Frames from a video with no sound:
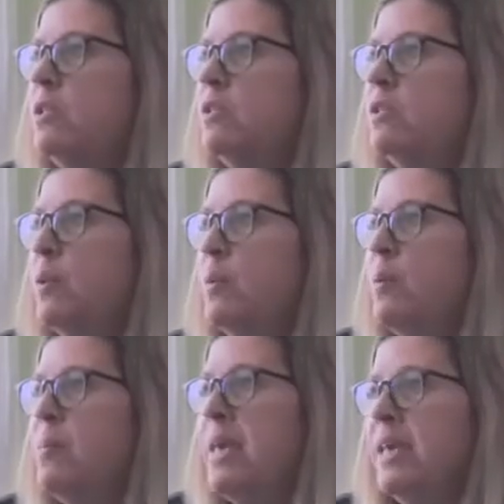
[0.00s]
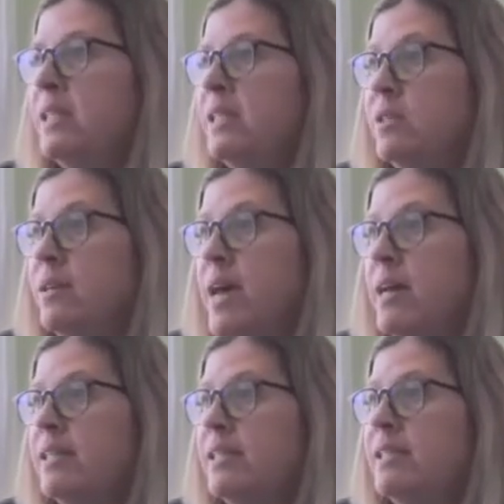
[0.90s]
So we may consider
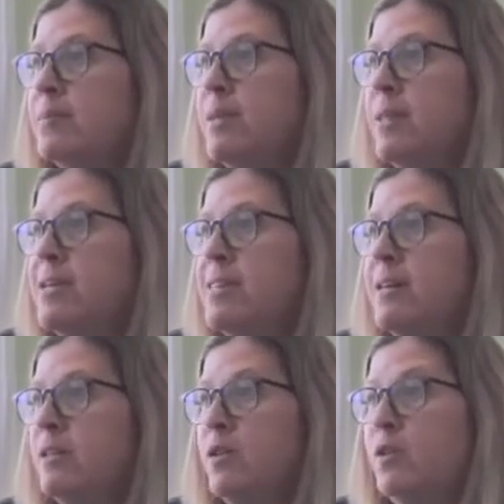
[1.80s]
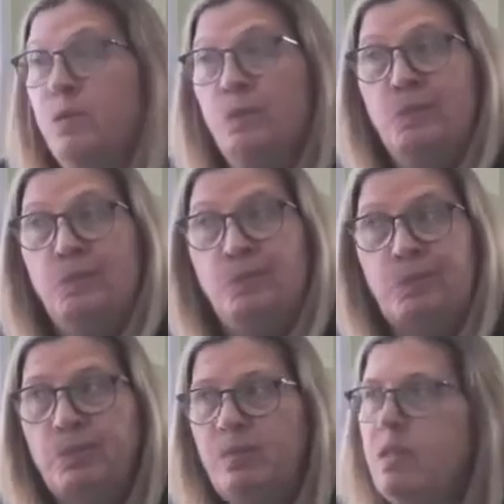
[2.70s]
adding something like that too.
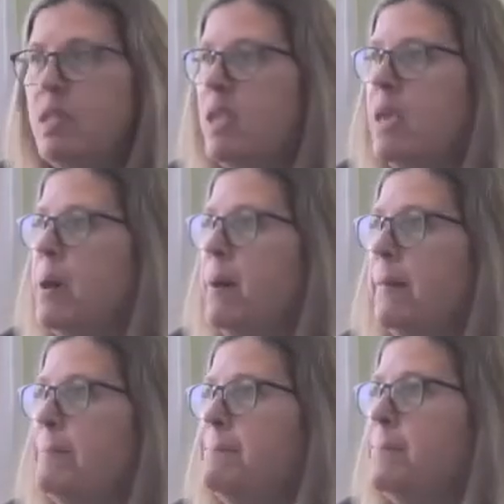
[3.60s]
But